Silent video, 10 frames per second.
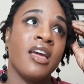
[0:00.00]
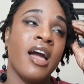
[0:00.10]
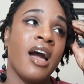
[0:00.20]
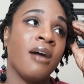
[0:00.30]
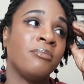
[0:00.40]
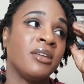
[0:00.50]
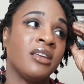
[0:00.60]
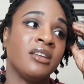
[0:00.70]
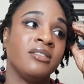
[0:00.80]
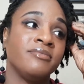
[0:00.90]
I
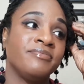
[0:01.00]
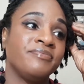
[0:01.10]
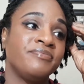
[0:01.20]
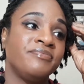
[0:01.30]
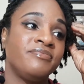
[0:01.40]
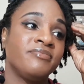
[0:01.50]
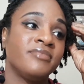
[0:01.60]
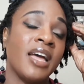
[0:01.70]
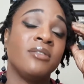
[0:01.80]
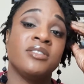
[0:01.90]
mean,
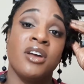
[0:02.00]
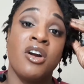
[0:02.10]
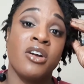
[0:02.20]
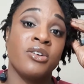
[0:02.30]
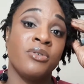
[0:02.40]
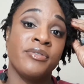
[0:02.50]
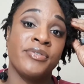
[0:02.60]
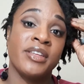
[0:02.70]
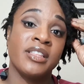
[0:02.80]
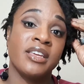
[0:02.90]
that was a hardcore
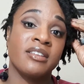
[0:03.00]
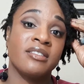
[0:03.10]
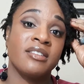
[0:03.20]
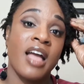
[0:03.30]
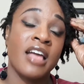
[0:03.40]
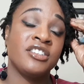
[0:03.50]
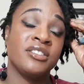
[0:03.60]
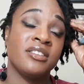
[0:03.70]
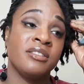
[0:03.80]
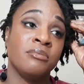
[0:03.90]
feeling. I
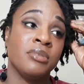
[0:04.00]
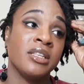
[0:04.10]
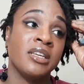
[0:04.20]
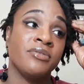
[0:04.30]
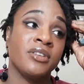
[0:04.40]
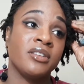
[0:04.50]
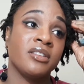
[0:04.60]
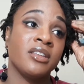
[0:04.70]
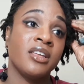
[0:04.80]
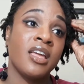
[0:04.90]
just couldn't believe it.
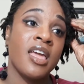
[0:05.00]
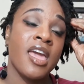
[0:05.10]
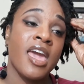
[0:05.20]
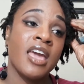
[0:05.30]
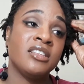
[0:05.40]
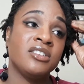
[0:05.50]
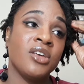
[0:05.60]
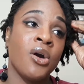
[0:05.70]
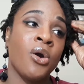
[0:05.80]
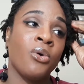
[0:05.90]
And
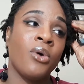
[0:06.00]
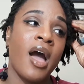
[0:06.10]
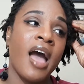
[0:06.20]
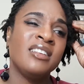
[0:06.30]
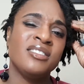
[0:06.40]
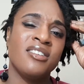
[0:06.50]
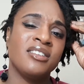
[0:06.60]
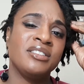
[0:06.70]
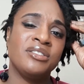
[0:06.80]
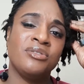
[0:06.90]
so I
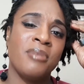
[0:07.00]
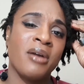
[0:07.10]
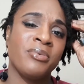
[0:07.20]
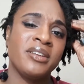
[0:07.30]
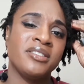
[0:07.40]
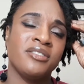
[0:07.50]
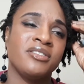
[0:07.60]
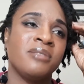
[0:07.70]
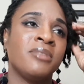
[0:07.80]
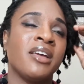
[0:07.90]
started to do my
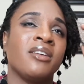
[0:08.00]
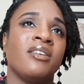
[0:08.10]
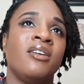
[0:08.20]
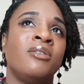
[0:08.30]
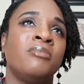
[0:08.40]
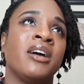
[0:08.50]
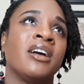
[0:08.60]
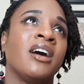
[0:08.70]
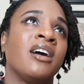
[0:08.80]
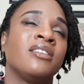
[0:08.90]
research. I'm like, oh my
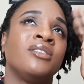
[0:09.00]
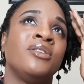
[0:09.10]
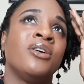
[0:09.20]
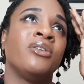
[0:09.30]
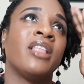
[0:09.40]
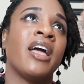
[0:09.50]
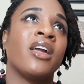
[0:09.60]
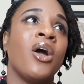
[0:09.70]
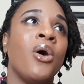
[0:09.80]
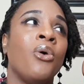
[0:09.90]
God, like,
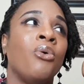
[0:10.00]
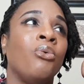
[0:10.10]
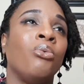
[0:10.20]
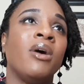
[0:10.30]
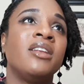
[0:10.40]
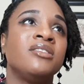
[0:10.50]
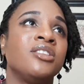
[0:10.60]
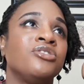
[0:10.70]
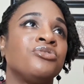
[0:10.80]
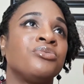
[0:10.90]
what is
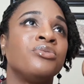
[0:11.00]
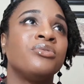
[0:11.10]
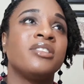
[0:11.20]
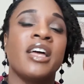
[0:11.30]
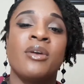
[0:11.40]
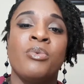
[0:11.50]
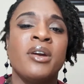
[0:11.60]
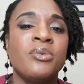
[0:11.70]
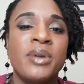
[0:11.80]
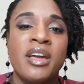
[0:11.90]
the truth? Like,
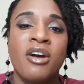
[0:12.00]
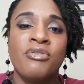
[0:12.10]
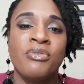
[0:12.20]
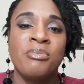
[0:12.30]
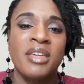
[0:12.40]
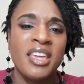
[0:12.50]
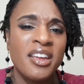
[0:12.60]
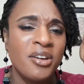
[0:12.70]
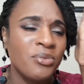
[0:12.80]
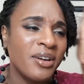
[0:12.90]
where do we go from
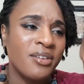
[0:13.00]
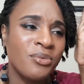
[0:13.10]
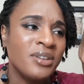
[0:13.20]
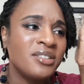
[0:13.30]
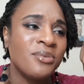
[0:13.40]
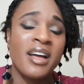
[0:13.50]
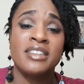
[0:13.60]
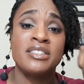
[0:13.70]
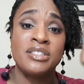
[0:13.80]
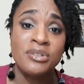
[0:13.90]
here? What do I
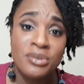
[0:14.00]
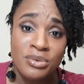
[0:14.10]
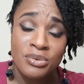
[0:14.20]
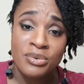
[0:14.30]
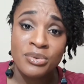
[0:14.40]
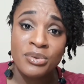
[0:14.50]
do?